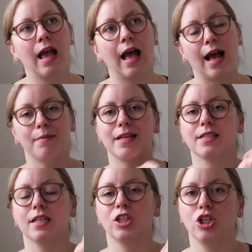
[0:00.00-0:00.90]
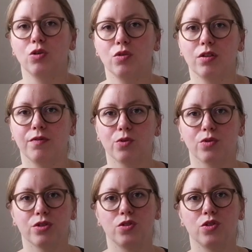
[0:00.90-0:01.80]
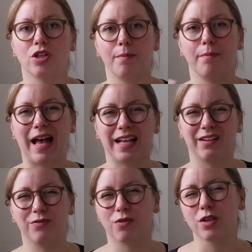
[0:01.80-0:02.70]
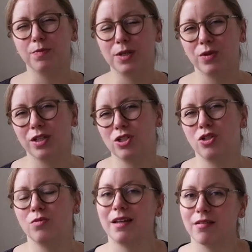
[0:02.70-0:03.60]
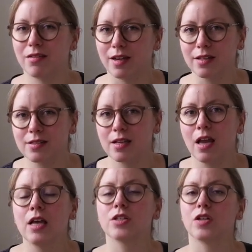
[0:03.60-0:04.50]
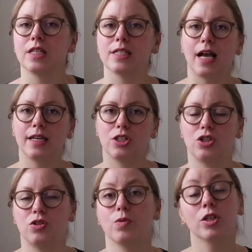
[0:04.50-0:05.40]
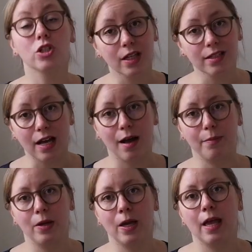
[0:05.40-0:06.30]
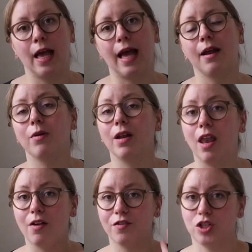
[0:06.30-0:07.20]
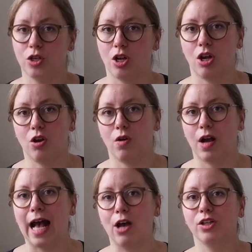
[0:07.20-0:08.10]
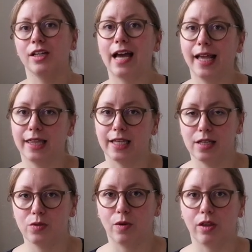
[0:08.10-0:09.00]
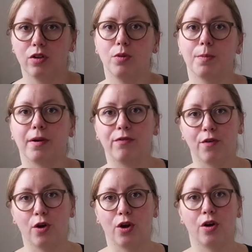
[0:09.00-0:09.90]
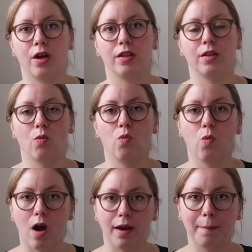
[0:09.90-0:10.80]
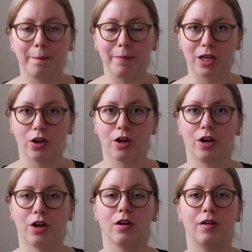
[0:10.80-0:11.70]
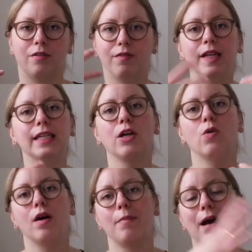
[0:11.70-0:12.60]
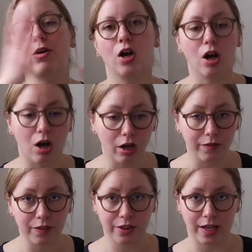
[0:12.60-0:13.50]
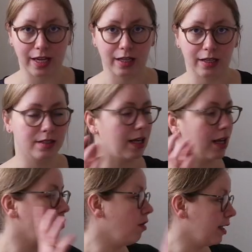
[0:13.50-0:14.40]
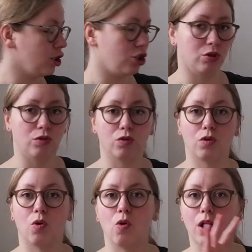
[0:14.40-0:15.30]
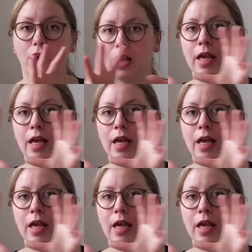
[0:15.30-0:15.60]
I'm asking you, the viewers, to jump back and forth between too many things. So I decided to switch things up. And I would love to know how you like this, whether you prefer the one bigger video about all of the things in one issue, or